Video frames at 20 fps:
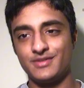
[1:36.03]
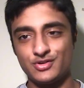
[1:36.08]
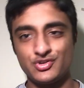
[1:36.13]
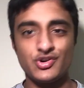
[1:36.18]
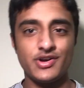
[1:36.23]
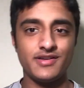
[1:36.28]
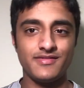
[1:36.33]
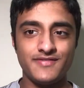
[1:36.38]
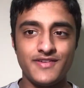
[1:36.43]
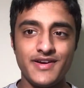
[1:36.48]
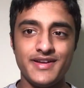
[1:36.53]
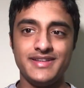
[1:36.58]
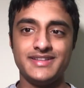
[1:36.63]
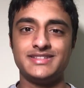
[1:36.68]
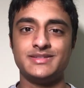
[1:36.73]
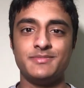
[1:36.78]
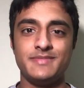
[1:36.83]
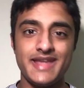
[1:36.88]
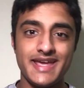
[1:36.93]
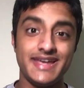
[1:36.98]
to find
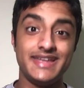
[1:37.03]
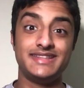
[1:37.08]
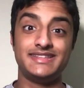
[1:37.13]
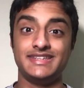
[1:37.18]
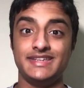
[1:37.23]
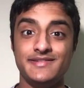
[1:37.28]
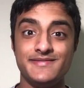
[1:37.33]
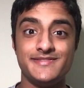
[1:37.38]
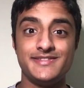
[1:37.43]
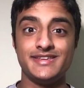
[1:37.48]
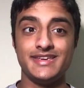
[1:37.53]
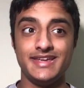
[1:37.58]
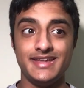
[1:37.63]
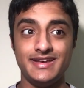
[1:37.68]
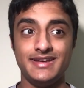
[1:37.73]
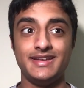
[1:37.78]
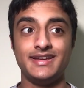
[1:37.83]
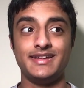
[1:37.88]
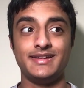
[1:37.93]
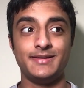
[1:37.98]
some negatives
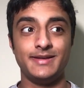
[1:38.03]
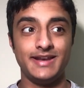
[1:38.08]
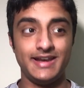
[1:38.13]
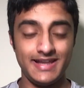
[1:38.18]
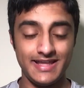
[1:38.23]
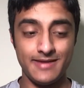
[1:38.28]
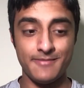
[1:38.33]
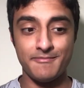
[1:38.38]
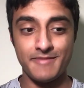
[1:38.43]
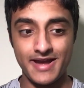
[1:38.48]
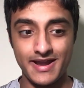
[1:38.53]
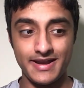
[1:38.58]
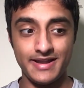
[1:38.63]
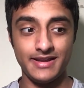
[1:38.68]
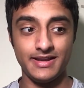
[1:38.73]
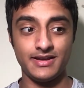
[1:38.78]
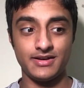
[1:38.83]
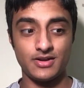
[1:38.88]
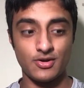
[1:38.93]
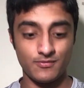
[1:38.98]
in Liam
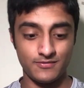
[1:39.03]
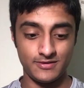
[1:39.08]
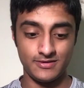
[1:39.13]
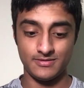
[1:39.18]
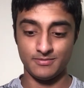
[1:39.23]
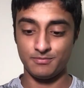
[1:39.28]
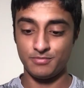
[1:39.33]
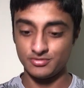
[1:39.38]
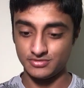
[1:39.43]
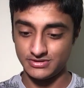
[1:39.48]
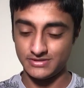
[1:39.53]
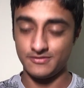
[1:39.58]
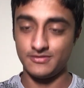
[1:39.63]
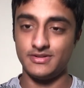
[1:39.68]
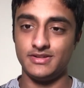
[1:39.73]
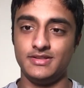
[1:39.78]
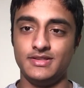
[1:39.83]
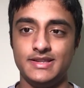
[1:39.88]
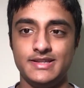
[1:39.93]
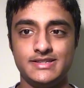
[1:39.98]
Manning and obviously some
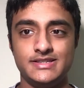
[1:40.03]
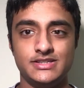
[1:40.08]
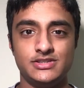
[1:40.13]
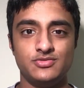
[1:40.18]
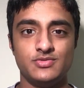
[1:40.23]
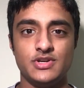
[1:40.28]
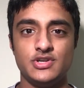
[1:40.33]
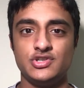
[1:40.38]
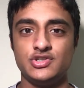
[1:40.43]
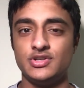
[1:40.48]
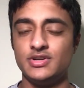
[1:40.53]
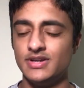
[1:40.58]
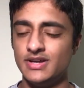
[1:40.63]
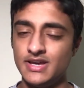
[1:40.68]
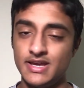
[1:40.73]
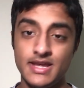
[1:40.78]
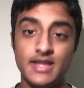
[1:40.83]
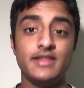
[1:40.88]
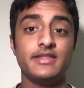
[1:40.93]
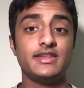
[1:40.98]
positives in this situation.
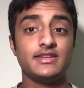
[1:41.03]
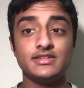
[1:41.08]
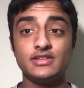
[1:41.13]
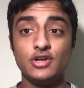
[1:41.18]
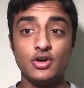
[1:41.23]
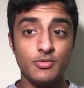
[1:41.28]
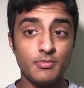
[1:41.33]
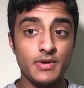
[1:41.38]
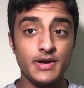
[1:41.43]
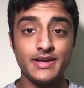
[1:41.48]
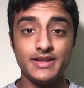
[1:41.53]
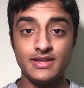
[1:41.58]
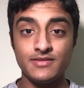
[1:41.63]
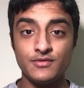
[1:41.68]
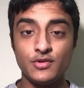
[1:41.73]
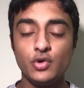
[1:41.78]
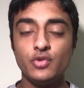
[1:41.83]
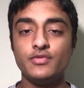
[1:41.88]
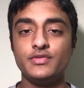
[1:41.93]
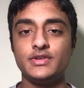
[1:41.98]
There's a lot of money
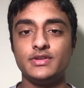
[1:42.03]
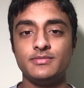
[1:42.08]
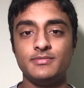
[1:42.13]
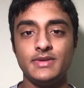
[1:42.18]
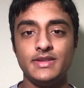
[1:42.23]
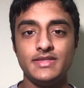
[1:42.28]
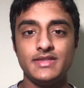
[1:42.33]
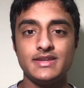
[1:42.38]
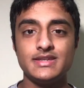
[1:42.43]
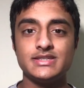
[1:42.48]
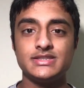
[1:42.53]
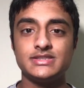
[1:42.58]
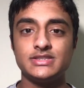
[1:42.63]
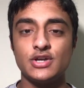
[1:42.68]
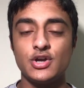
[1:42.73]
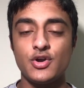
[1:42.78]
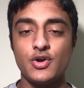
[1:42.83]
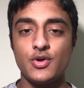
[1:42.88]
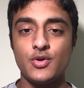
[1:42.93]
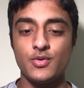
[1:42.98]
involved in this,
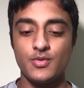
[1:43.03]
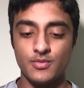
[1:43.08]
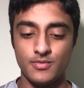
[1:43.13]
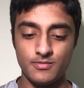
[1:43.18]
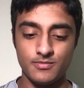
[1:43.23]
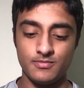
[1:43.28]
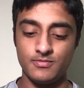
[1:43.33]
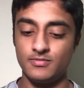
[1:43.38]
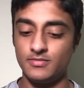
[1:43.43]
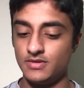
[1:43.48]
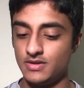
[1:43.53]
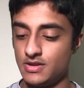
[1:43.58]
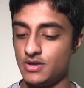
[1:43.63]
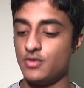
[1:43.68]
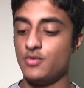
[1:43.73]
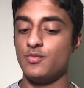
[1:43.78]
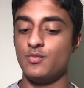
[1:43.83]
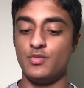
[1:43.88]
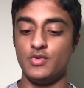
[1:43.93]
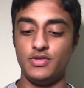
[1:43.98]

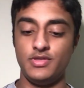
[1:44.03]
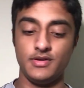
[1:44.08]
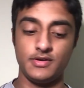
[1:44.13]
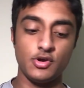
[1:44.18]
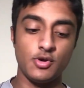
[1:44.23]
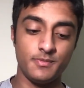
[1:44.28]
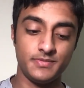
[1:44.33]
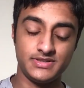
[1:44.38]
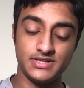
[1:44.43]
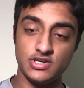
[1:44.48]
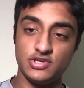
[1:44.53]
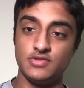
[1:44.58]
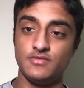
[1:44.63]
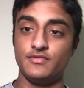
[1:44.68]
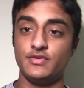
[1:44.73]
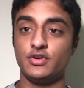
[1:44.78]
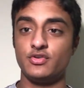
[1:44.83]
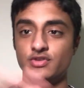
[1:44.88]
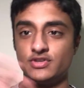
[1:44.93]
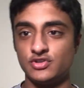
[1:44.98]
with the compensation
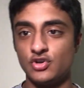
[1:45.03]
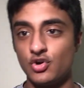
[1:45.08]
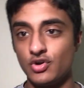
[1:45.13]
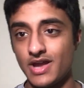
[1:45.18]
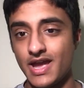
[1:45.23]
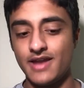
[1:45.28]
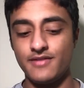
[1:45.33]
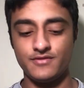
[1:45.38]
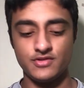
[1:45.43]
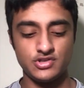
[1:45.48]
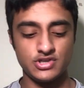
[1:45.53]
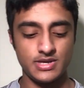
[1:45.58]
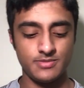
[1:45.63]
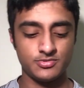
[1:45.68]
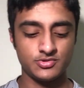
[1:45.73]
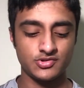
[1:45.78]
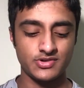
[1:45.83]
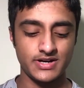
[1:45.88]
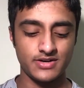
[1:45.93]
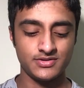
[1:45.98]
for Chris Hogg and for
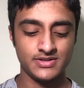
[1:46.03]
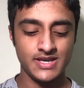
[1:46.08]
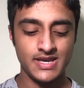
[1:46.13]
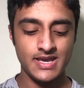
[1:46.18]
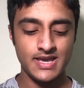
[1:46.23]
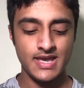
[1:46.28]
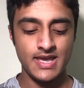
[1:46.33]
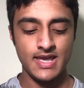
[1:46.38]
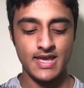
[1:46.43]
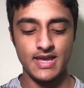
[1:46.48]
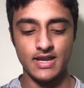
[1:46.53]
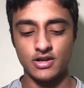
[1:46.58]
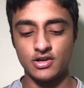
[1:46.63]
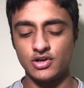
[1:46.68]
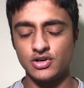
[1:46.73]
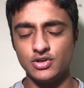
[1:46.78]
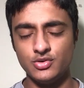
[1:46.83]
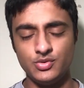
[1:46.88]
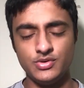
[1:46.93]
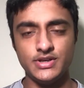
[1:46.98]
James Krause
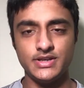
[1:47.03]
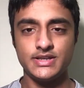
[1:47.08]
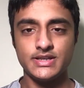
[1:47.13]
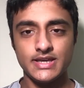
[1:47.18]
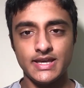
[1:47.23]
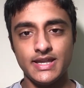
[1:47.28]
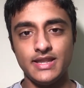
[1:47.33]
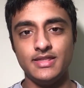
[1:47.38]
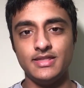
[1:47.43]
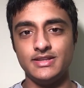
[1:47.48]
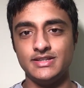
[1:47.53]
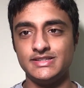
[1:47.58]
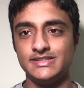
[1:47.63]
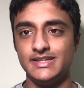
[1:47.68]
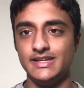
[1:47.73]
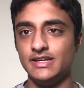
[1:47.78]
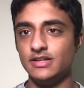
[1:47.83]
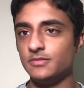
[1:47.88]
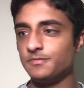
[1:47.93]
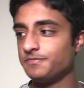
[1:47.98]
included in this
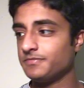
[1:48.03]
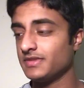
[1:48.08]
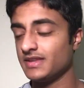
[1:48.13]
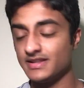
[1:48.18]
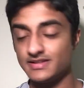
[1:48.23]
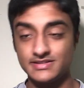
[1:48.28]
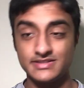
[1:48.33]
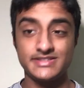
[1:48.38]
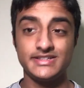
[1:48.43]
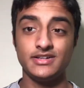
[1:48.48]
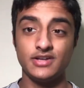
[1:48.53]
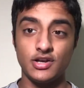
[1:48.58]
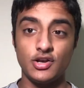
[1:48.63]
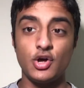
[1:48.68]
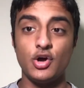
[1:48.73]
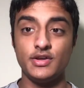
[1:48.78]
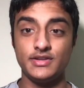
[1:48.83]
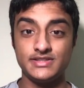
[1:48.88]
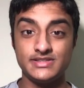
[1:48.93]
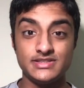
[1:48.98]
deal. It's still a
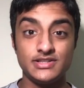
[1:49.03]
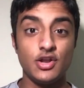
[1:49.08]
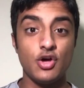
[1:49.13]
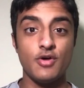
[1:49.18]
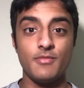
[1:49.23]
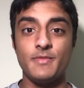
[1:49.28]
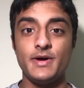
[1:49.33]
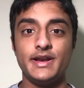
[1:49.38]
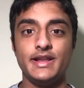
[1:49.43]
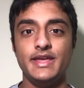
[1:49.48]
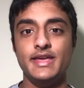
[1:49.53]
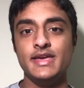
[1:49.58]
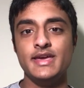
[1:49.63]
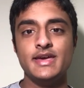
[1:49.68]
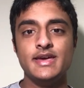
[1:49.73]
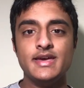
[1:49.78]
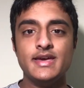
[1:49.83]
lot. It's a lot of money